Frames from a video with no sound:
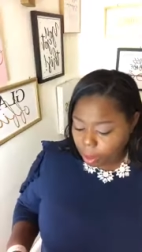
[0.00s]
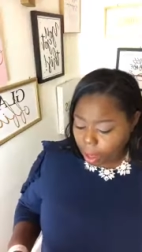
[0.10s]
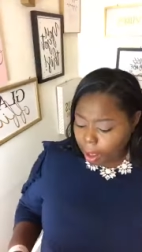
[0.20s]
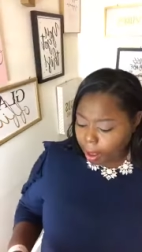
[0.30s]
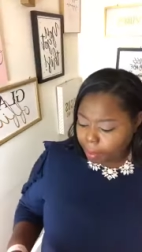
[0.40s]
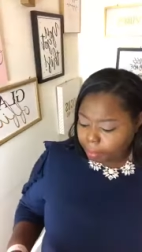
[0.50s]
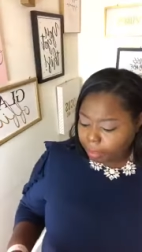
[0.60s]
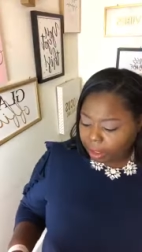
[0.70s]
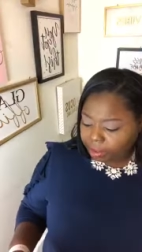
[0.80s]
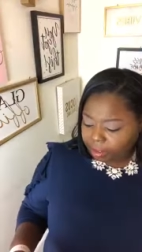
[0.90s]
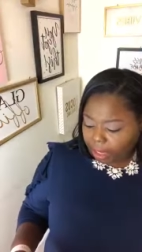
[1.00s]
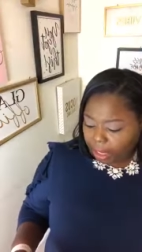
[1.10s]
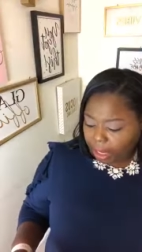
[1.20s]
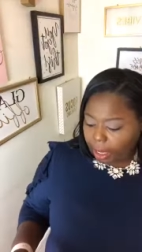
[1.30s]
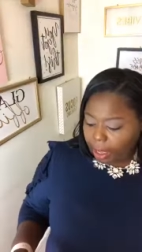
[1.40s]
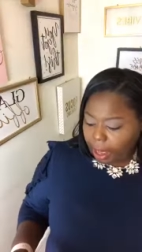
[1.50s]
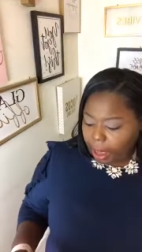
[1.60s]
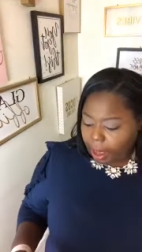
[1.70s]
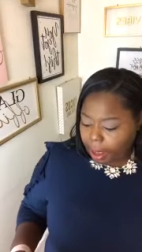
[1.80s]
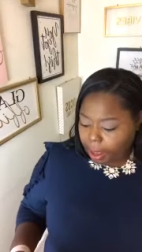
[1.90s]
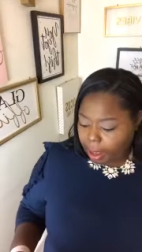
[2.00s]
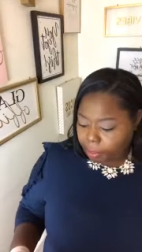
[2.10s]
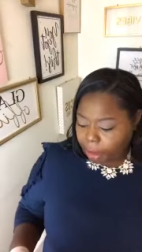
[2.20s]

Um, let's see. Uh,